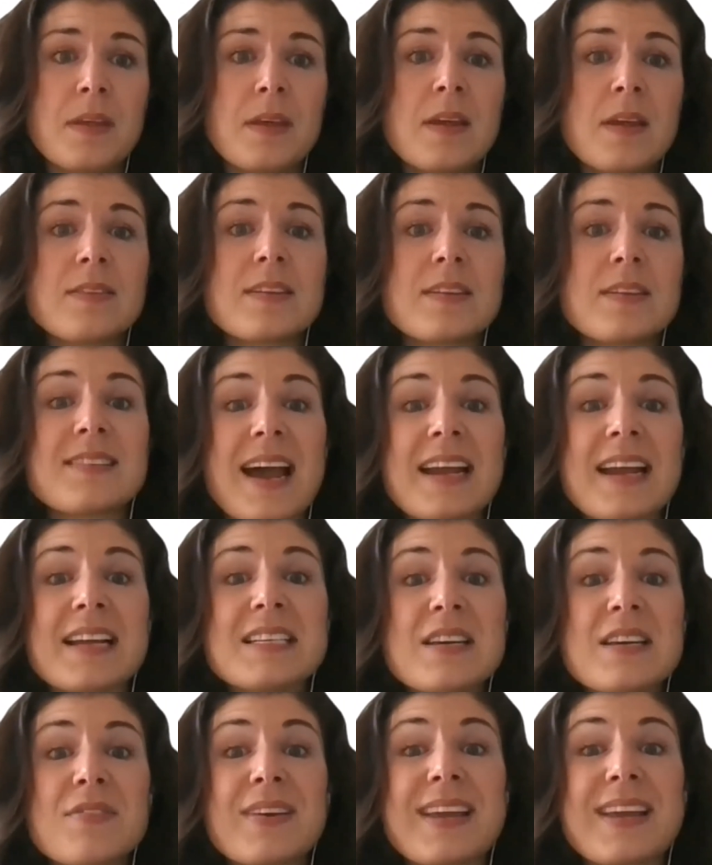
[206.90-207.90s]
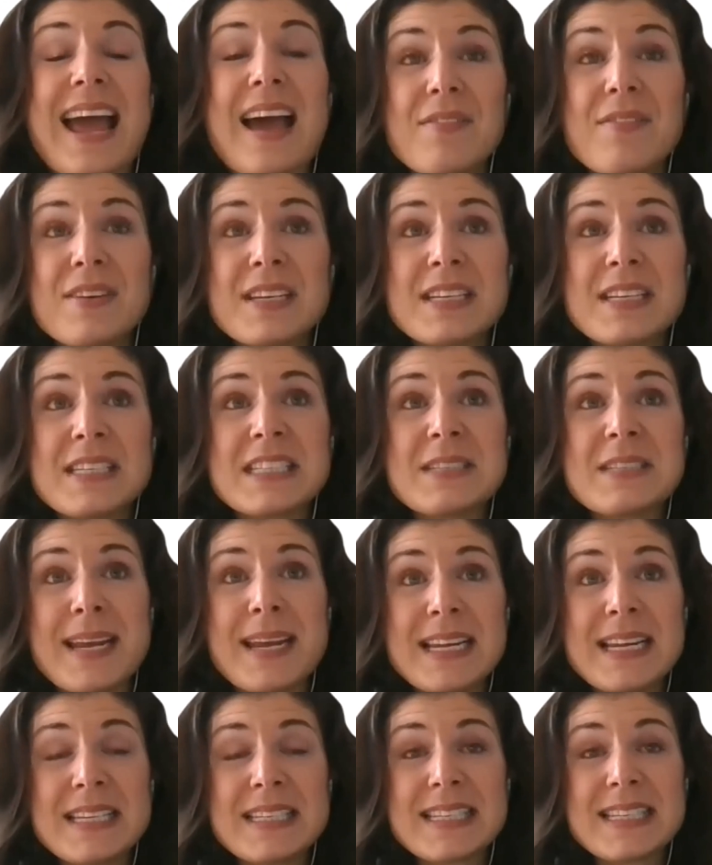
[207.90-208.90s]
The scientific evidence
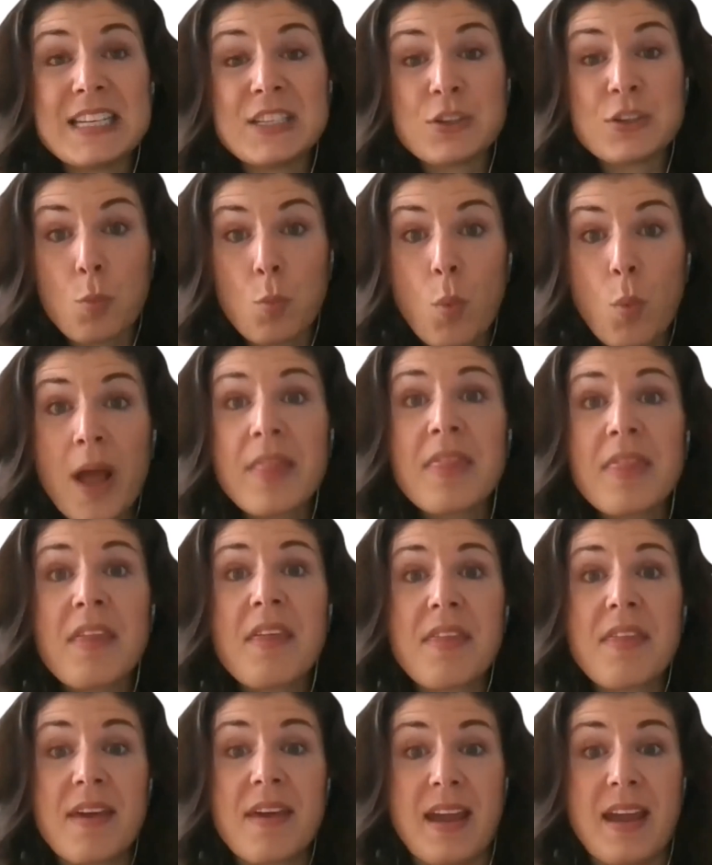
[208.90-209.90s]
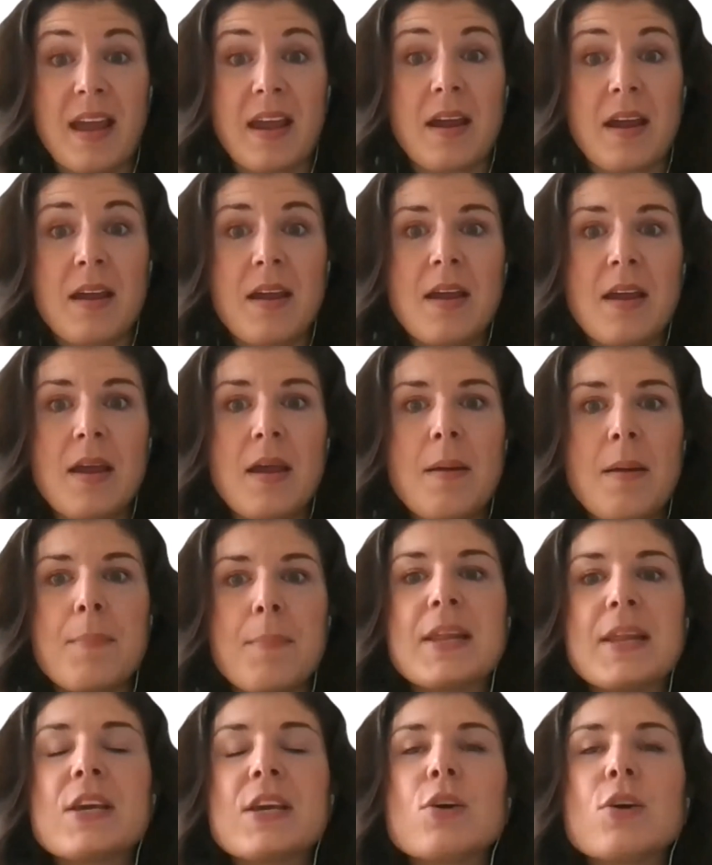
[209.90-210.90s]
base is one thing,
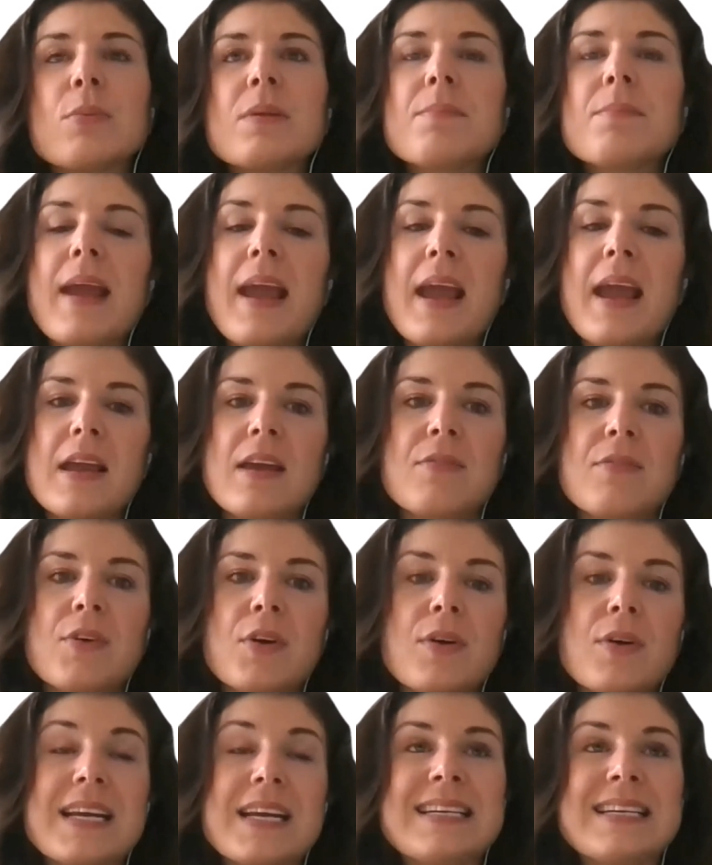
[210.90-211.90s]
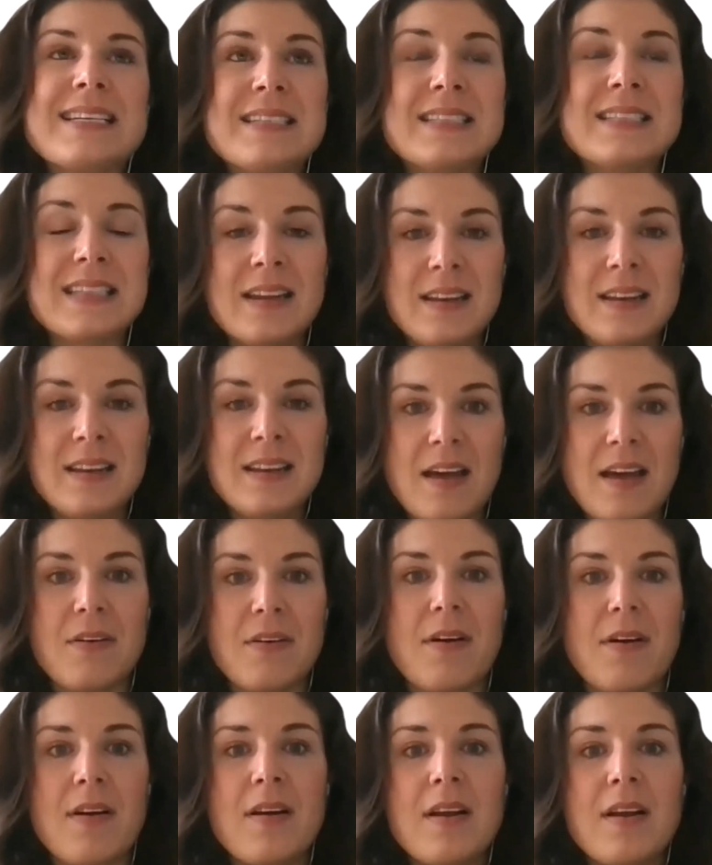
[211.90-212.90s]
but human behavior is
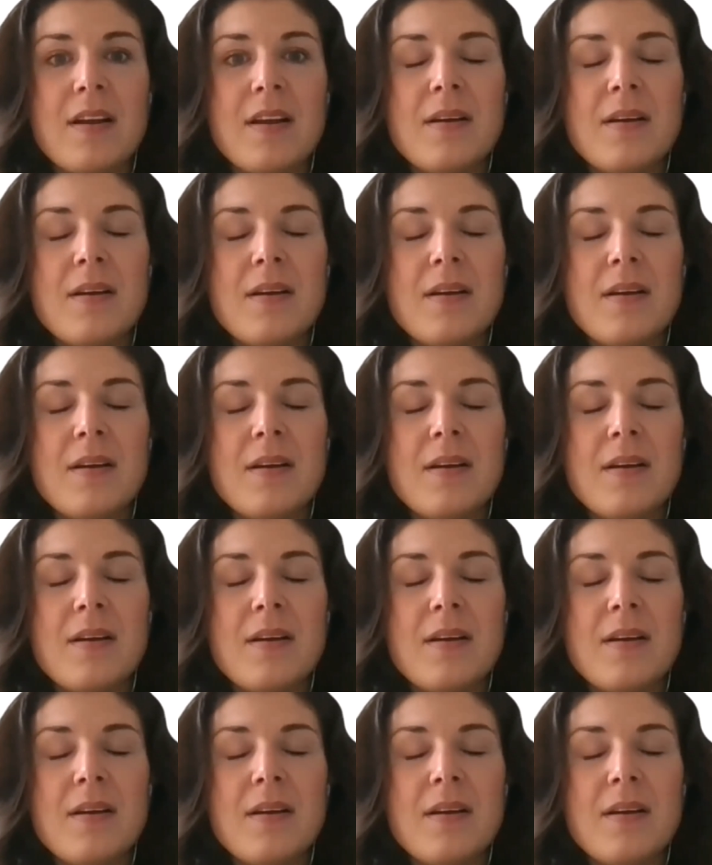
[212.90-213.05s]
another.